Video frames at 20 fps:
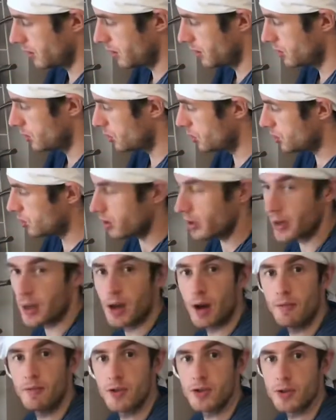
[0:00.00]
just so it
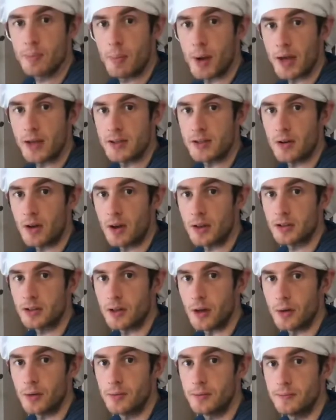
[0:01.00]
covers the base, like so.
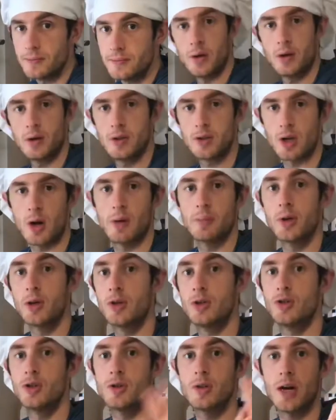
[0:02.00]
So I'm going
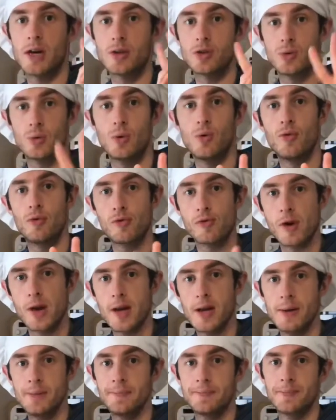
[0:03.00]
to do that to all
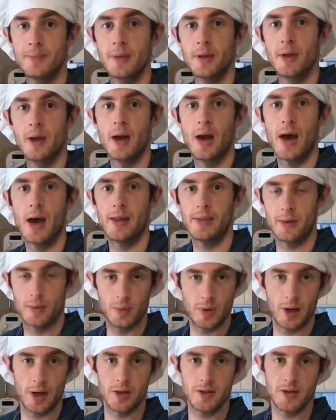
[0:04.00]
3, and then we're
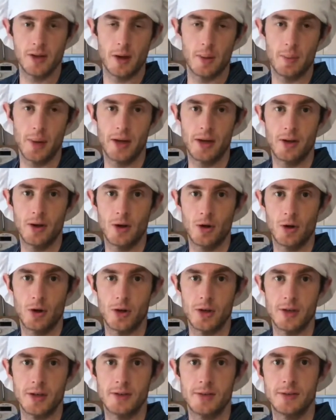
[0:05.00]
going to start making our
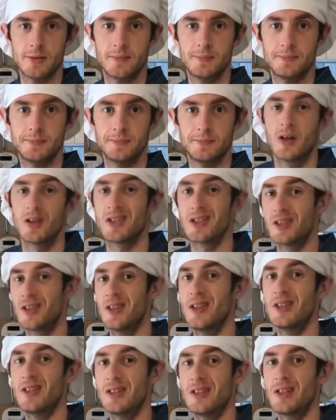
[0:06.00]
cookies. So
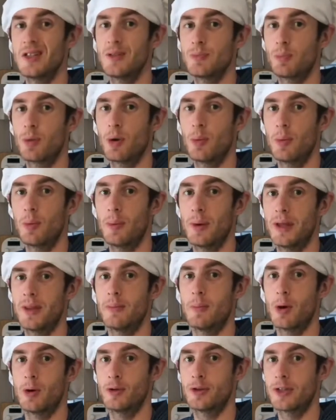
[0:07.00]
this is probably the
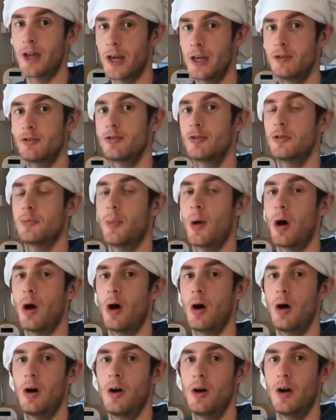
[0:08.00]
most dangerous
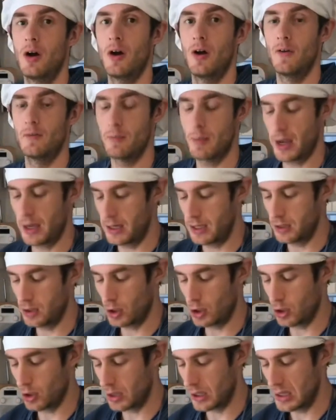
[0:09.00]
part of making the
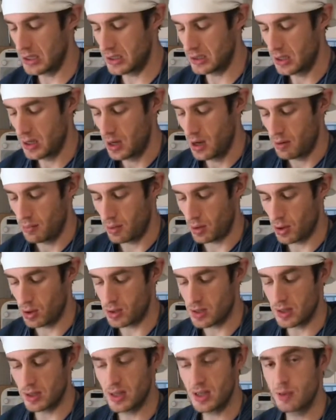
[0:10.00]
cookies, because
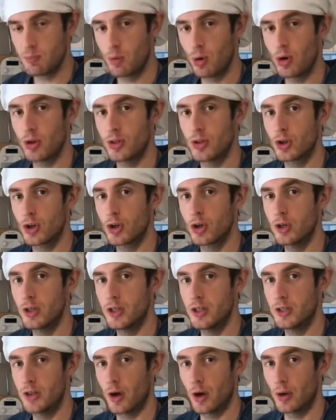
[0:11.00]
at this point the cookie
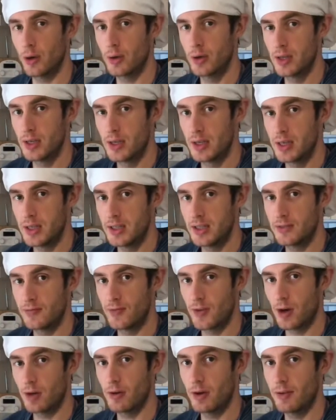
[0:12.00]
dough is
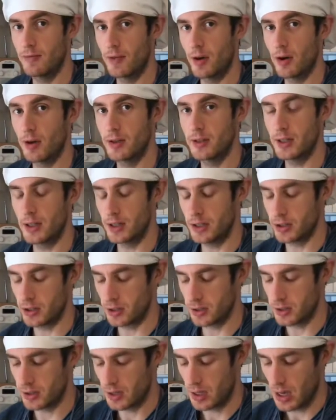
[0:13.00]
very, very
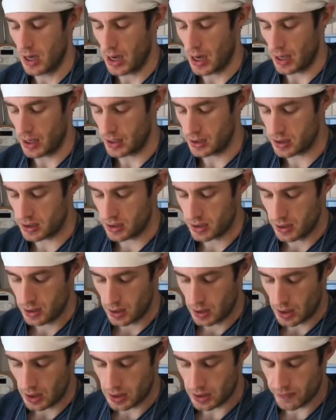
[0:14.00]
delicious, and it's
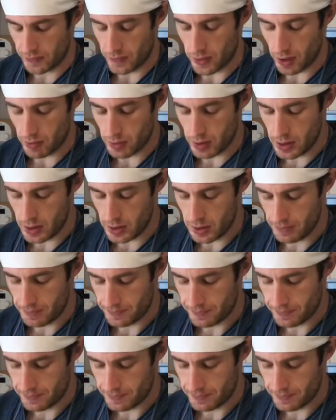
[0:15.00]
very